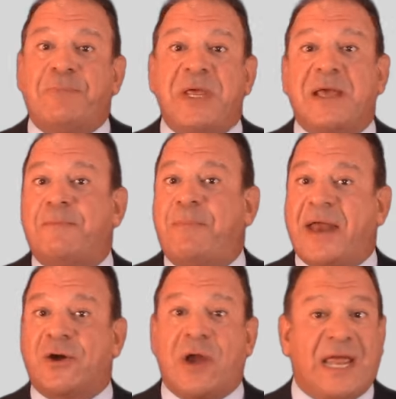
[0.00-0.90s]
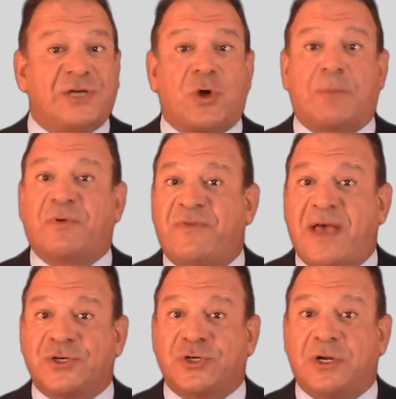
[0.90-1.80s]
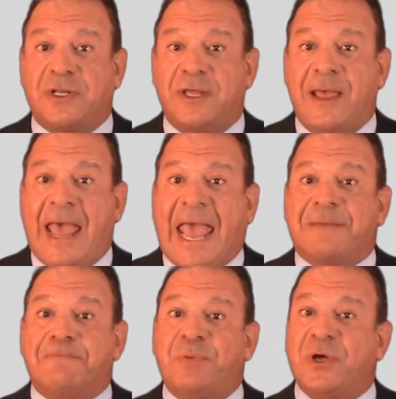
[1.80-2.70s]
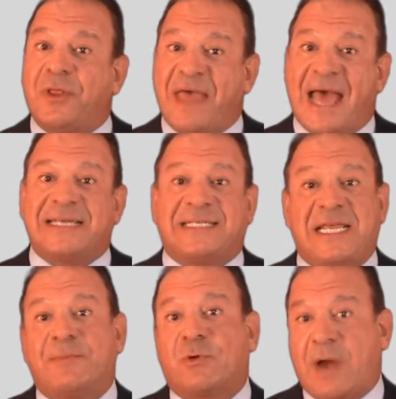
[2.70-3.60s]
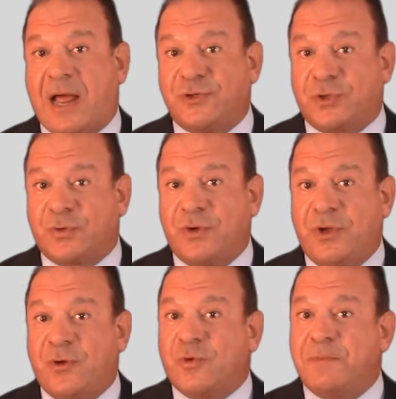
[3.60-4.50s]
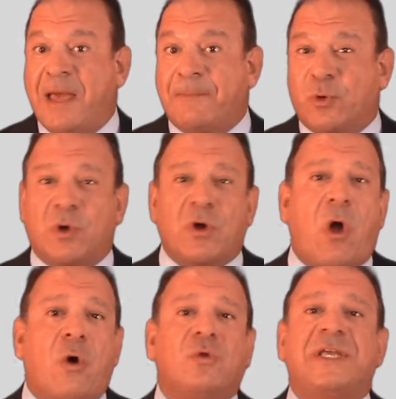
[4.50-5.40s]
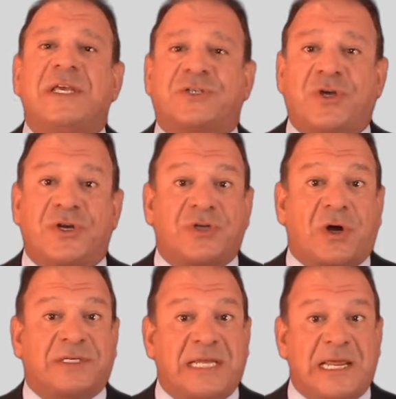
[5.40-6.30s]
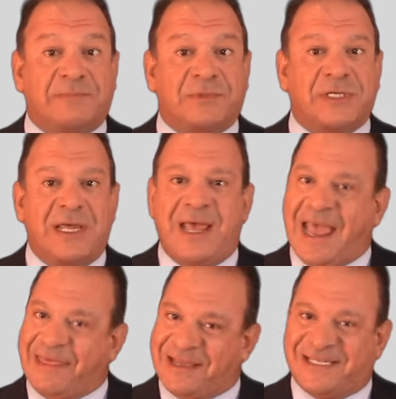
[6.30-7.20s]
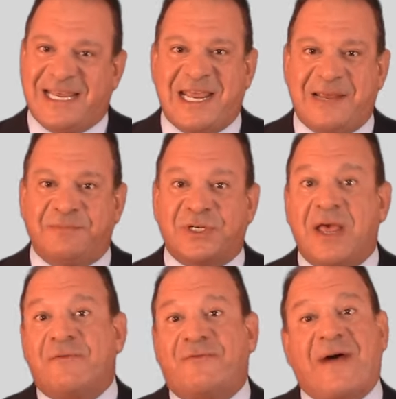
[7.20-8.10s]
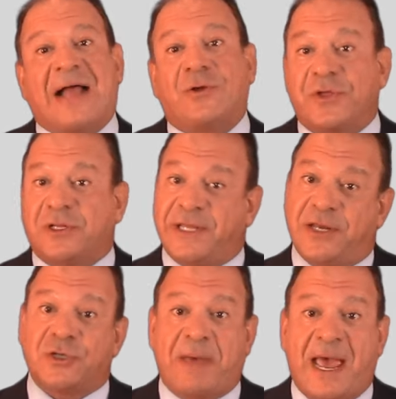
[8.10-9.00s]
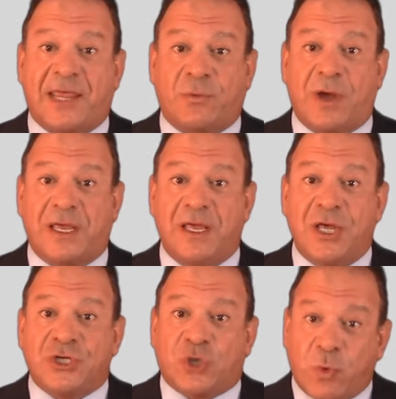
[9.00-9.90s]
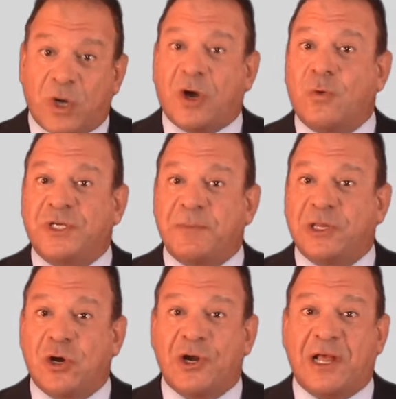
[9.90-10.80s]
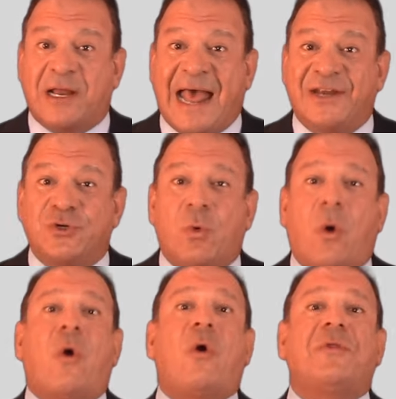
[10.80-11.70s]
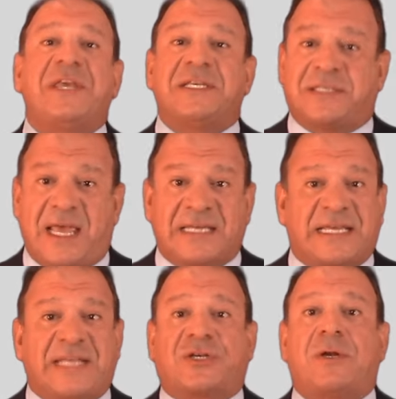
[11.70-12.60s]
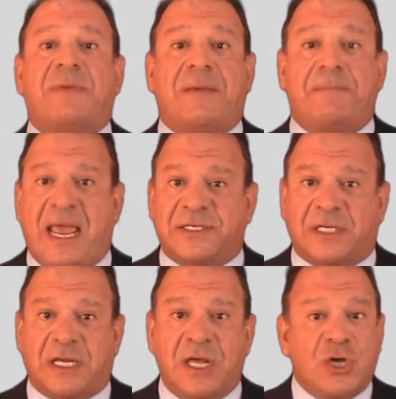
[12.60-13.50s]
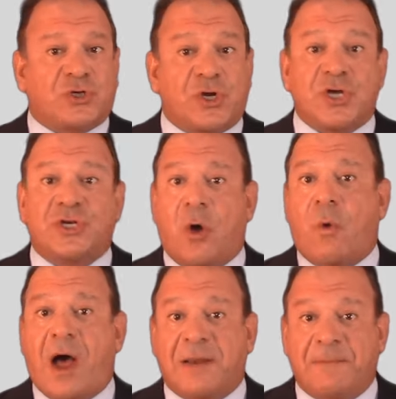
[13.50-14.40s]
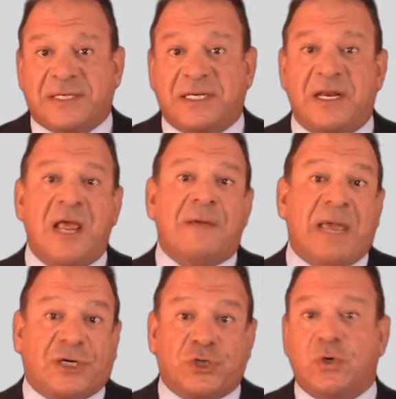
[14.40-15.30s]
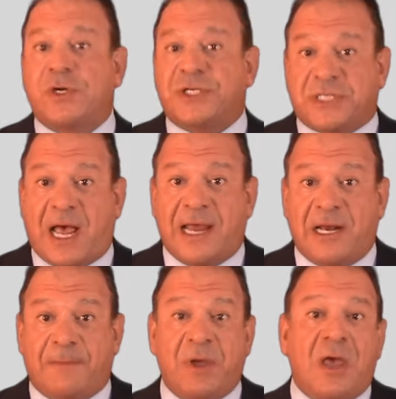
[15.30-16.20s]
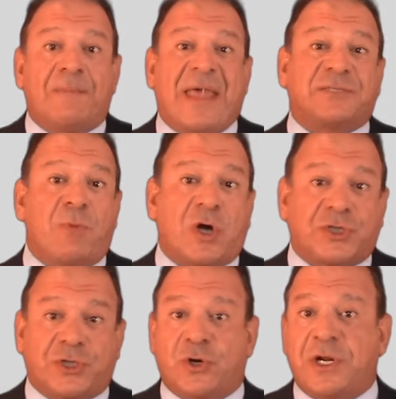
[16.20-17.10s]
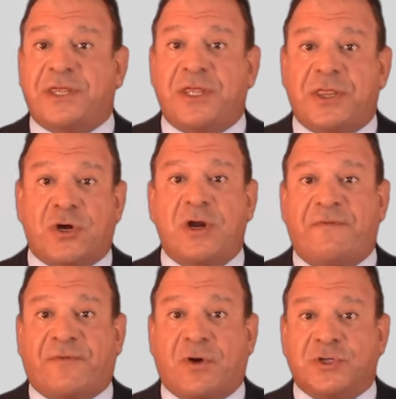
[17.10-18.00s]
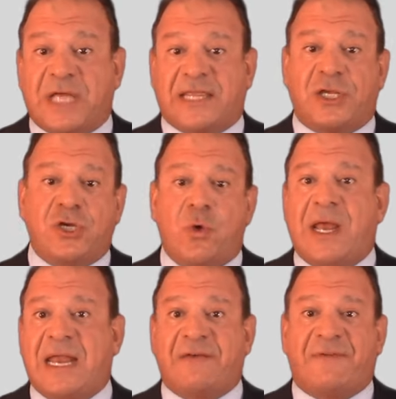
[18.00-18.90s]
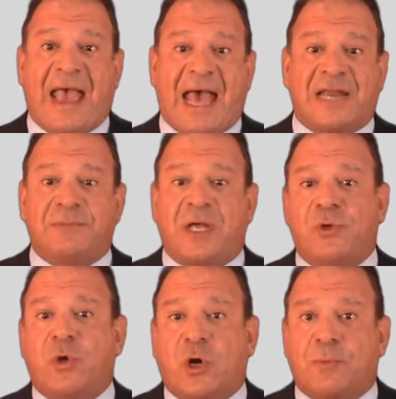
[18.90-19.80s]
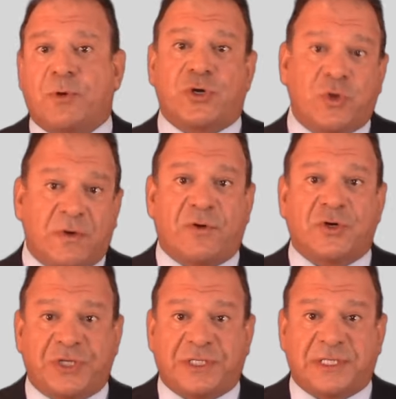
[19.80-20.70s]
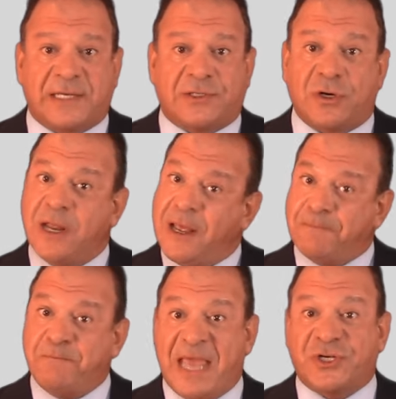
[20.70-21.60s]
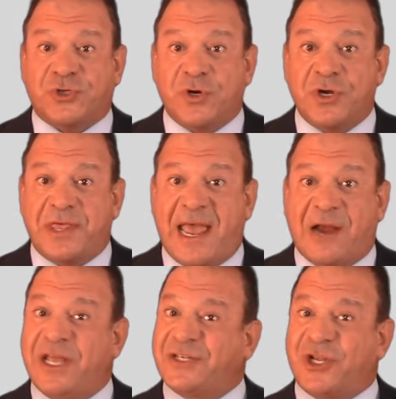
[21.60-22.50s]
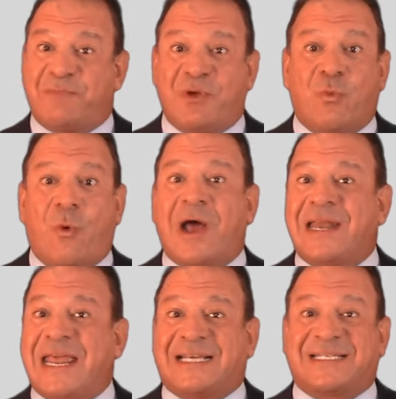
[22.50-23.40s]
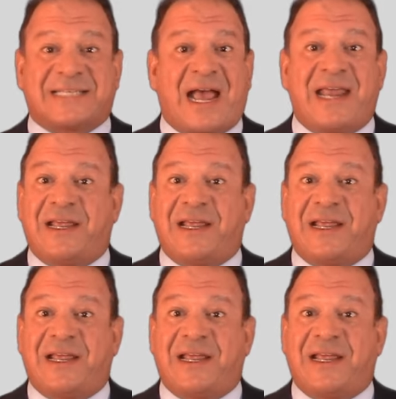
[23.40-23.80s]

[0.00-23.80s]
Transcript: be a better HR professional and build that team around you? Remember, we're only as good as our teams, and the teams follow the leader's pathway. So we're going to be learning on how to do all these things. It's going to be amazing. So you don't want to miss it. Make sure you sign up. That's March 30th and 31st at the UNF Adam W. Herbert University Center. Make sure you're there. It's going to be one exciting